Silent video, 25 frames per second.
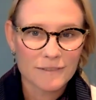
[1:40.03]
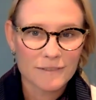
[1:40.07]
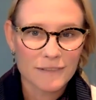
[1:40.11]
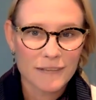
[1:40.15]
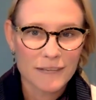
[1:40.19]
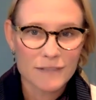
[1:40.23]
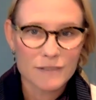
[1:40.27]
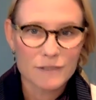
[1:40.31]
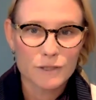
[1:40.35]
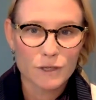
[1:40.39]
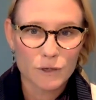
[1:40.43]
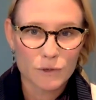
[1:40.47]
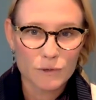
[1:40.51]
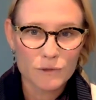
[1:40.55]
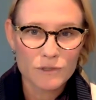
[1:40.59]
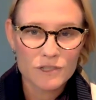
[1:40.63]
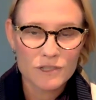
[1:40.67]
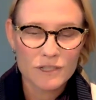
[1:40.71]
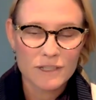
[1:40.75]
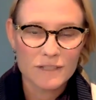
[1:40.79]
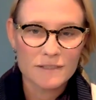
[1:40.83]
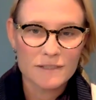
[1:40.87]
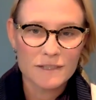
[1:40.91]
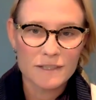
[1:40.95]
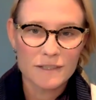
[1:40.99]
as a coach,
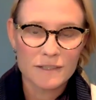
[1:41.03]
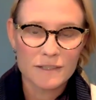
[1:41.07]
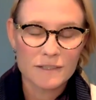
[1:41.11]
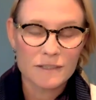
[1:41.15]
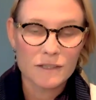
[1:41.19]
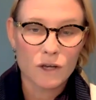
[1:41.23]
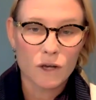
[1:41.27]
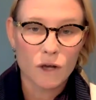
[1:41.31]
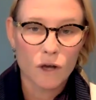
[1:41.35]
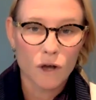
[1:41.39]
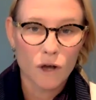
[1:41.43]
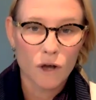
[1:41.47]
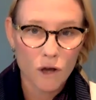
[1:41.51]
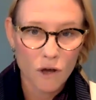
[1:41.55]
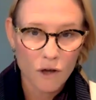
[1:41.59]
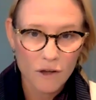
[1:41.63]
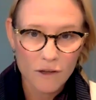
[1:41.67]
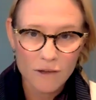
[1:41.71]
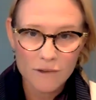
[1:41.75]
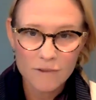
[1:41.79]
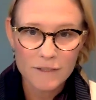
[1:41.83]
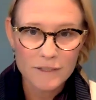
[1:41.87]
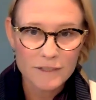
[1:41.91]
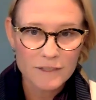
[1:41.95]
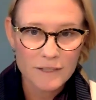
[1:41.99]
I see this
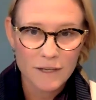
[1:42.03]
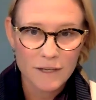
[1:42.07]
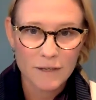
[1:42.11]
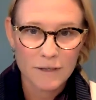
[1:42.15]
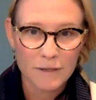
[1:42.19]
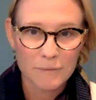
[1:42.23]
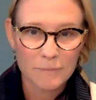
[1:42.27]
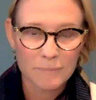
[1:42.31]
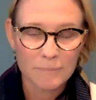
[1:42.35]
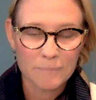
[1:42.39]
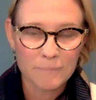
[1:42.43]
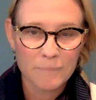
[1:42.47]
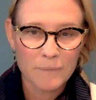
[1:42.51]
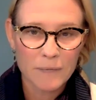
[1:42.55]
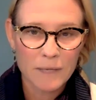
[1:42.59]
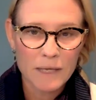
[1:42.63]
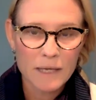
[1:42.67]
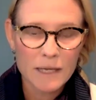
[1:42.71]
all the time.